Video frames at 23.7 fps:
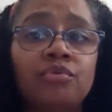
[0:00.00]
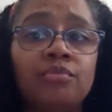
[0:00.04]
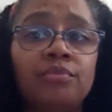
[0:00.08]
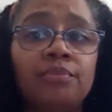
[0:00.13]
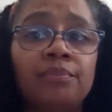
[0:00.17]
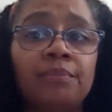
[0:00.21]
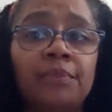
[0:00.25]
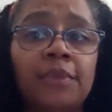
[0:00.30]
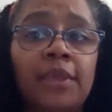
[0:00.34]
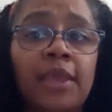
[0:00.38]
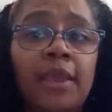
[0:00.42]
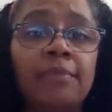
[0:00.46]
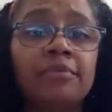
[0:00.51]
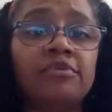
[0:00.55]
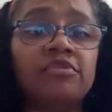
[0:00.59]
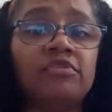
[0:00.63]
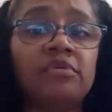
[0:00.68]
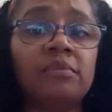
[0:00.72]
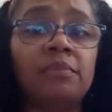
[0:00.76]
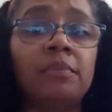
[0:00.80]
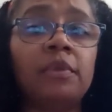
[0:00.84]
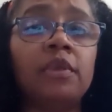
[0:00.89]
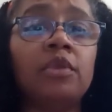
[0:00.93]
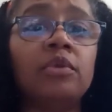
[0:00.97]
be able
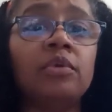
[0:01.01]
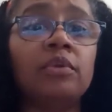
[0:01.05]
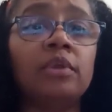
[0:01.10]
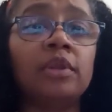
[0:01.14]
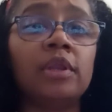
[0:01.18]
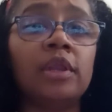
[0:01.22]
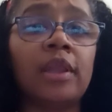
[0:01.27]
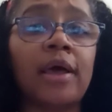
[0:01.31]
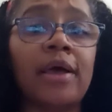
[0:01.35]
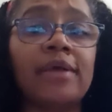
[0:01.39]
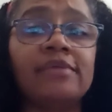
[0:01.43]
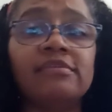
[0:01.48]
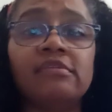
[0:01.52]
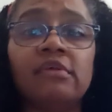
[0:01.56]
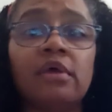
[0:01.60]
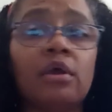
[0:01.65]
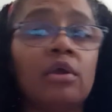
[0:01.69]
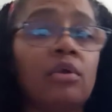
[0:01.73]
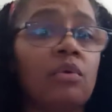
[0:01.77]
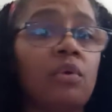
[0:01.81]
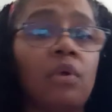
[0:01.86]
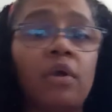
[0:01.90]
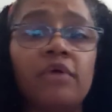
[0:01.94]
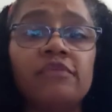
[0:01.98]
to be utilized
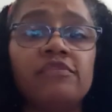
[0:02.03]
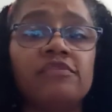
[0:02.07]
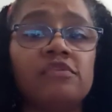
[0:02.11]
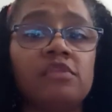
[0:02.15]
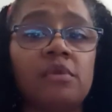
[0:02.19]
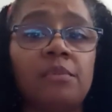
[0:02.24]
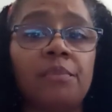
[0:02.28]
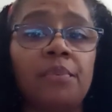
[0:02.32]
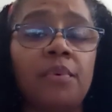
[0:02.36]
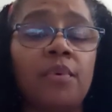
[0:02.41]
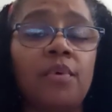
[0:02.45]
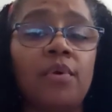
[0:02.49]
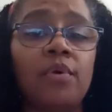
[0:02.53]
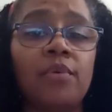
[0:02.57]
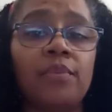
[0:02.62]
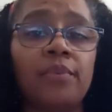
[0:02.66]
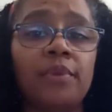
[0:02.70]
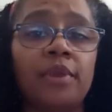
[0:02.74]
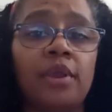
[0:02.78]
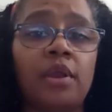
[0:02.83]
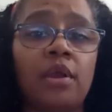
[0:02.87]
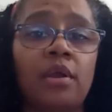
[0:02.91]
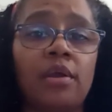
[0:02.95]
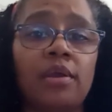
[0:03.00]
across the board
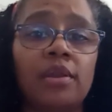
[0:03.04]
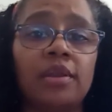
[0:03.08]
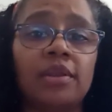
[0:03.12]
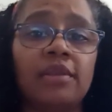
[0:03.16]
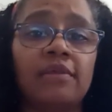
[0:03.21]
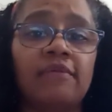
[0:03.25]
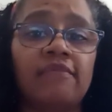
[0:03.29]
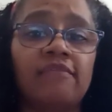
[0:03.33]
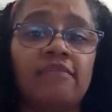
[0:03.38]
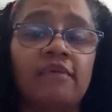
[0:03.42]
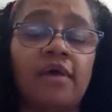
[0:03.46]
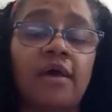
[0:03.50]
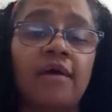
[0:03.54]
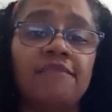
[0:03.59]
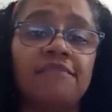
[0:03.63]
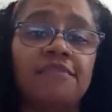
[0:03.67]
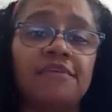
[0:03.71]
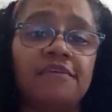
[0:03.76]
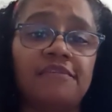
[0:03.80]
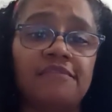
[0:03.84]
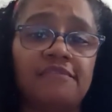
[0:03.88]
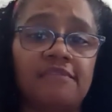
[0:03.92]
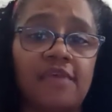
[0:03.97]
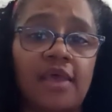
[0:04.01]
regardless of
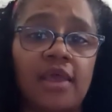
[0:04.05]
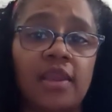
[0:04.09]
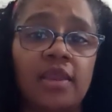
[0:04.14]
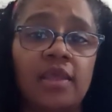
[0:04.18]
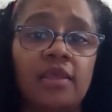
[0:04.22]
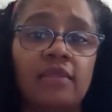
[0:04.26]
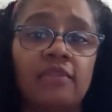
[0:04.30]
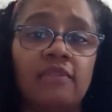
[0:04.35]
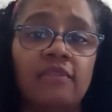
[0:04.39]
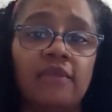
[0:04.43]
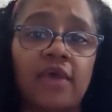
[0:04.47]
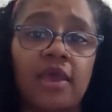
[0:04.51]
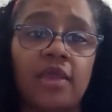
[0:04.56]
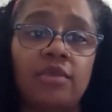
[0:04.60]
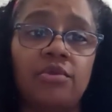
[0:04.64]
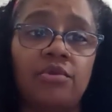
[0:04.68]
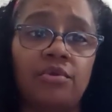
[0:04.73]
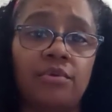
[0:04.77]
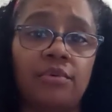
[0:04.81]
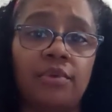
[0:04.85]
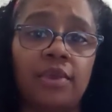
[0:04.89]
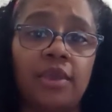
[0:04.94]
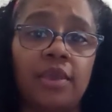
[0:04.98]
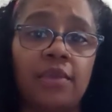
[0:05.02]
the setting that
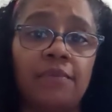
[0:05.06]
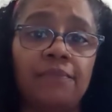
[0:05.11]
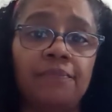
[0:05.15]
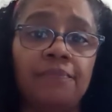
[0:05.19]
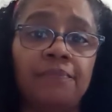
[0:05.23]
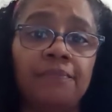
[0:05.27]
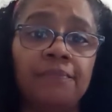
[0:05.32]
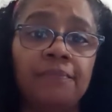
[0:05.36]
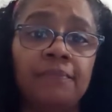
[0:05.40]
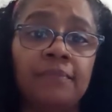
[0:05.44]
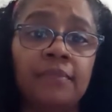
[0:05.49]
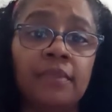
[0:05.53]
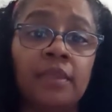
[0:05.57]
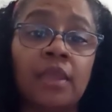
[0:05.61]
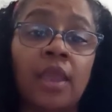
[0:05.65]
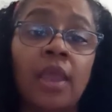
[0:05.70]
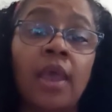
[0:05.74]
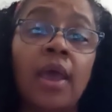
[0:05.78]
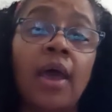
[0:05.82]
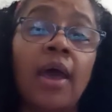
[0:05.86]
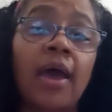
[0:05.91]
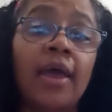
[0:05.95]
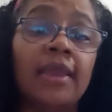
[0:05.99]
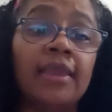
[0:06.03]
you're in.
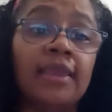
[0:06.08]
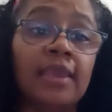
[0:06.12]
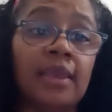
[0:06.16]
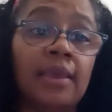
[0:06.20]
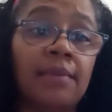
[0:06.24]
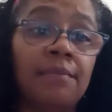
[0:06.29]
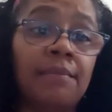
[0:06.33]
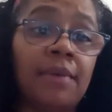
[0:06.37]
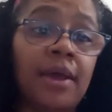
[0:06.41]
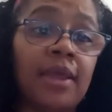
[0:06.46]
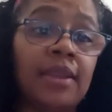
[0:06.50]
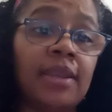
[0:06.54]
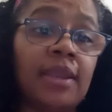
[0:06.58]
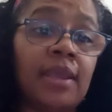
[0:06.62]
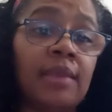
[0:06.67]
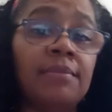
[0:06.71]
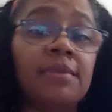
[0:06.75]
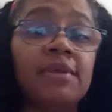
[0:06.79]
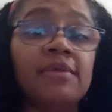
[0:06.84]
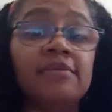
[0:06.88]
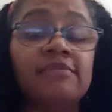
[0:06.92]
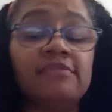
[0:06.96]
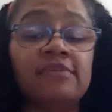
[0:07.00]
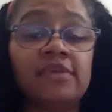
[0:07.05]
Again, my name
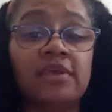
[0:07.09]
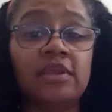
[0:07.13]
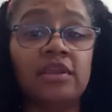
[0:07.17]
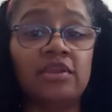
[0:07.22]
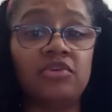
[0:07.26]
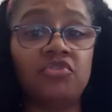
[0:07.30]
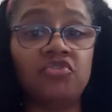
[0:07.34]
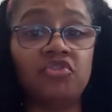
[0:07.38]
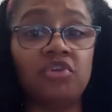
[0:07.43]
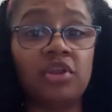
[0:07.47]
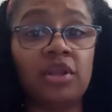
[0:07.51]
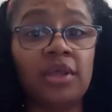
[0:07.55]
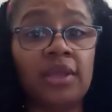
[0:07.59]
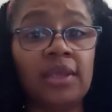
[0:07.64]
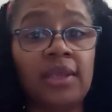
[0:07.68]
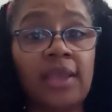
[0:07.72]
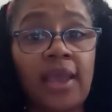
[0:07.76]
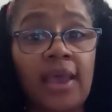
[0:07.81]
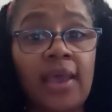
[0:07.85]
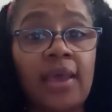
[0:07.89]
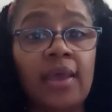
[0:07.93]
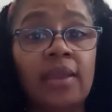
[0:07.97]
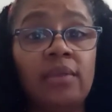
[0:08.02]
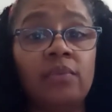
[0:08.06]
is Kanisha
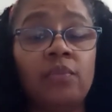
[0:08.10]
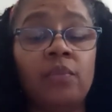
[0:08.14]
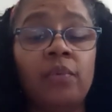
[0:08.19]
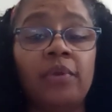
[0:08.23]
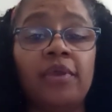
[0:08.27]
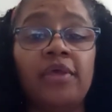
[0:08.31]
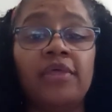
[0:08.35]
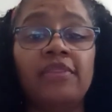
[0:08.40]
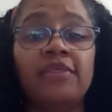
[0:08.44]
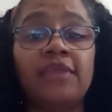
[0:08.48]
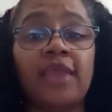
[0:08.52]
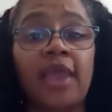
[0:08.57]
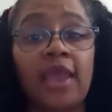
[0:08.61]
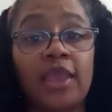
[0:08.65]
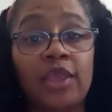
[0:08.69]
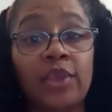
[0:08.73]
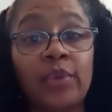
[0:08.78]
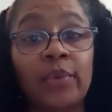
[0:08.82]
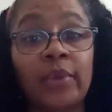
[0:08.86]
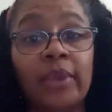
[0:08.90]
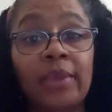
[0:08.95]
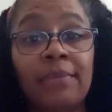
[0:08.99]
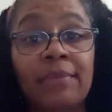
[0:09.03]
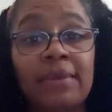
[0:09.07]
Leggett with
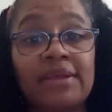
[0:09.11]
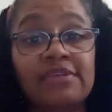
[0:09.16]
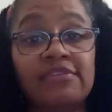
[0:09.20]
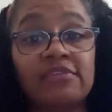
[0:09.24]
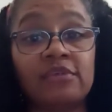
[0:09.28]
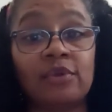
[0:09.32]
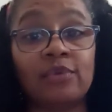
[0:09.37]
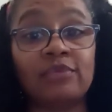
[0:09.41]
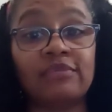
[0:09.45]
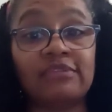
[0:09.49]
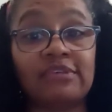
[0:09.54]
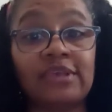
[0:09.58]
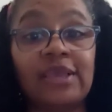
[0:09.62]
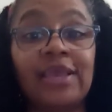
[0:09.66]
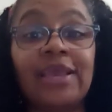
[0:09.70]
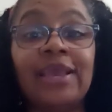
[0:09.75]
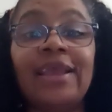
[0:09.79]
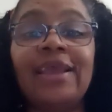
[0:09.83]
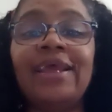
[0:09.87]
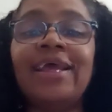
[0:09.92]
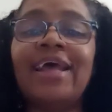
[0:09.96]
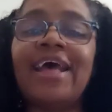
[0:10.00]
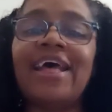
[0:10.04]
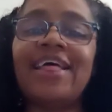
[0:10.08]

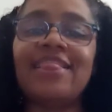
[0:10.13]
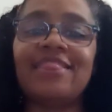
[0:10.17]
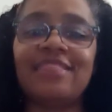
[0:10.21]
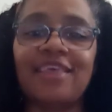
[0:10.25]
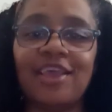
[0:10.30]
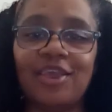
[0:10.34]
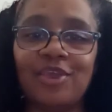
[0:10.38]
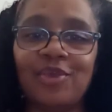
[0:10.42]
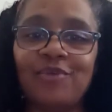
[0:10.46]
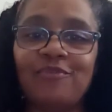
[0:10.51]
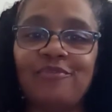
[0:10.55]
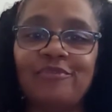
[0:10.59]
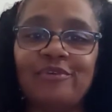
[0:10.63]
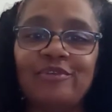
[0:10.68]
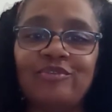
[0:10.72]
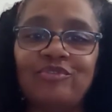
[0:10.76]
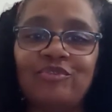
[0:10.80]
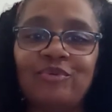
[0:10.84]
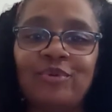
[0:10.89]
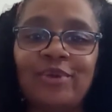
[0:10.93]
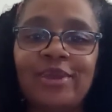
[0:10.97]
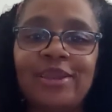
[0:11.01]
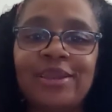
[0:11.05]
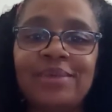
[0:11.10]
KUMSOT. Thank you for
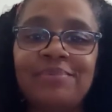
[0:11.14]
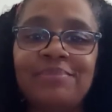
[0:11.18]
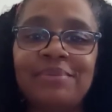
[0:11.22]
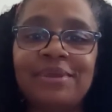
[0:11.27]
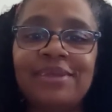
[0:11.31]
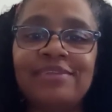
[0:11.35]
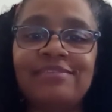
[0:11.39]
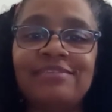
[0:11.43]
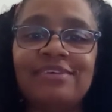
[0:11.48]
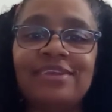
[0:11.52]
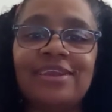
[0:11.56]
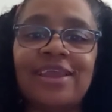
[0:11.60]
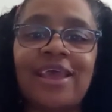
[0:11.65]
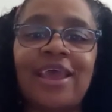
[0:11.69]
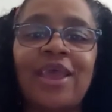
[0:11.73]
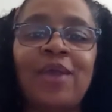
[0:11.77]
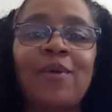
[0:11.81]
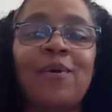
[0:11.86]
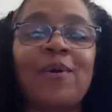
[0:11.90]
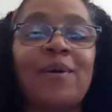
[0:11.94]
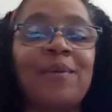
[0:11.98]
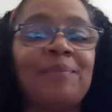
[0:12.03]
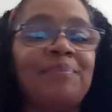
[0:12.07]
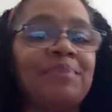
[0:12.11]
joining me today
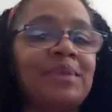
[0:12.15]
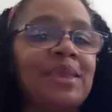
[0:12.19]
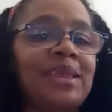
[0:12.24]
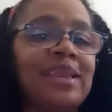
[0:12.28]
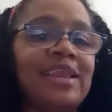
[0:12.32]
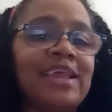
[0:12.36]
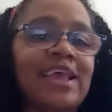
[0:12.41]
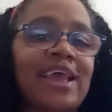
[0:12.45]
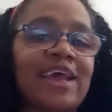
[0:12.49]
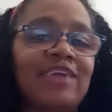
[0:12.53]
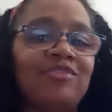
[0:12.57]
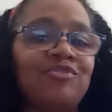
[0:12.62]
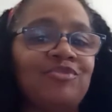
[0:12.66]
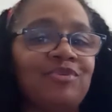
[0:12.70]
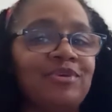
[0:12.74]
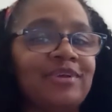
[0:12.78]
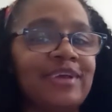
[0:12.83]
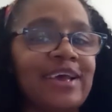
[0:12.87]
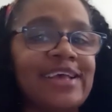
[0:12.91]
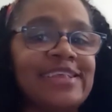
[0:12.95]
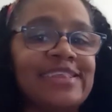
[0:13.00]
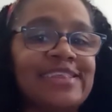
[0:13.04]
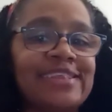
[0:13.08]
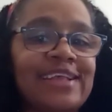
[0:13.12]
on Pediatric
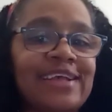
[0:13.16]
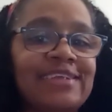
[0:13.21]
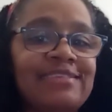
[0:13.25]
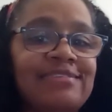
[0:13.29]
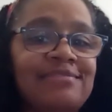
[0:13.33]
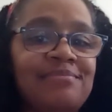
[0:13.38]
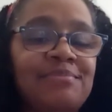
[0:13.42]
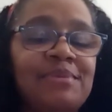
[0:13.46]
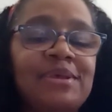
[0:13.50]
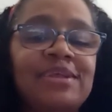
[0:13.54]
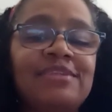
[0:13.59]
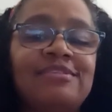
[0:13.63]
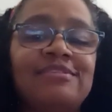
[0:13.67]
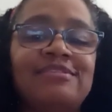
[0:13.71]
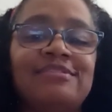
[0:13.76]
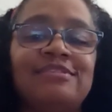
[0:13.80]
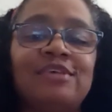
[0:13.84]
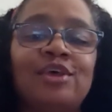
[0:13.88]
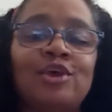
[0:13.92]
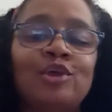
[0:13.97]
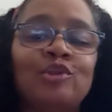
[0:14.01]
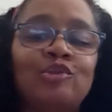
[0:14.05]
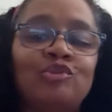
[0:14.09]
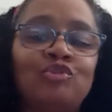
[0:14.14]
Assessments,
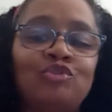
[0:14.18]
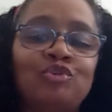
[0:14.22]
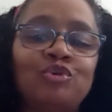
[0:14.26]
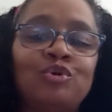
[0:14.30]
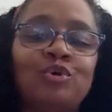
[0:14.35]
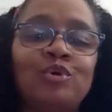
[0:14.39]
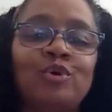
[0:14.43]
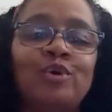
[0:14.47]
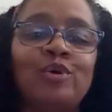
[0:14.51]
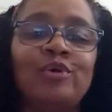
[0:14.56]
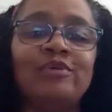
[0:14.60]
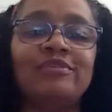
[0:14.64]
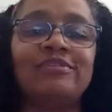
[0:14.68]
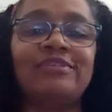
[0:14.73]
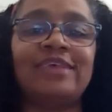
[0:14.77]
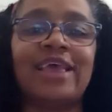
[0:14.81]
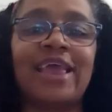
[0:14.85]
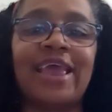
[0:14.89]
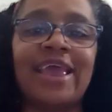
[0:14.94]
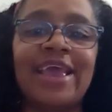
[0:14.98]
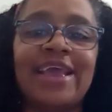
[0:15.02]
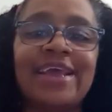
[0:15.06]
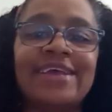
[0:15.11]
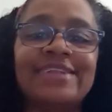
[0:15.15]
Tools,
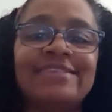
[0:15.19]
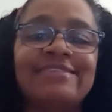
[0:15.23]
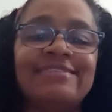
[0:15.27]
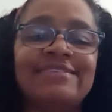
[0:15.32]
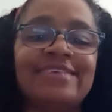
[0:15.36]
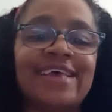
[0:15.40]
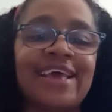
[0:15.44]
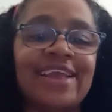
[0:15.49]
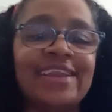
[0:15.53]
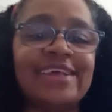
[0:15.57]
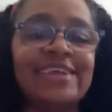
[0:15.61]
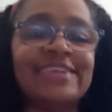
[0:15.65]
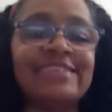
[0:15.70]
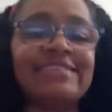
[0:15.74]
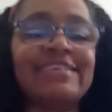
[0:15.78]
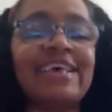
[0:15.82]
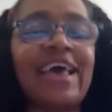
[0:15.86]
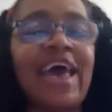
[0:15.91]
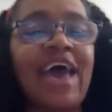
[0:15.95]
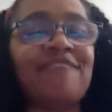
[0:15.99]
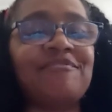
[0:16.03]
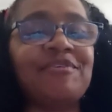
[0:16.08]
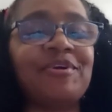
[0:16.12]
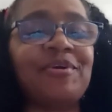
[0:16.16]
and Settings.
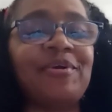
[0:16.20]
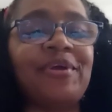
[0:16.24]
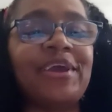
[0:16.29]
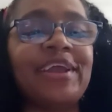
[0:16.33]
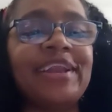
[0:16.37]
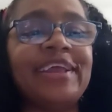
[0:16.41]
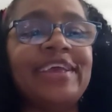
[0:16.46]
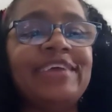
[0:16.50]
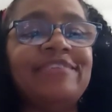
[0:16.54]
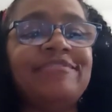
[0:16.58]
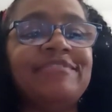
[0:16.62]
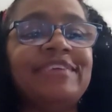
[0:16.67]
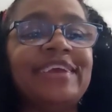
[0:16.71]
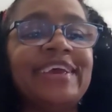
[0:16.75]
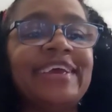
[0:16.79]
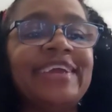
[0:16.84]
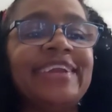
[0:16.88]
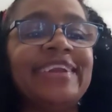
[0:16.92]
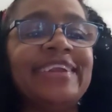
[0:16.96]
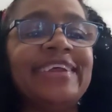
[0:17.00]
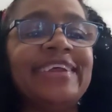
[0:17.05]
Have a great evening.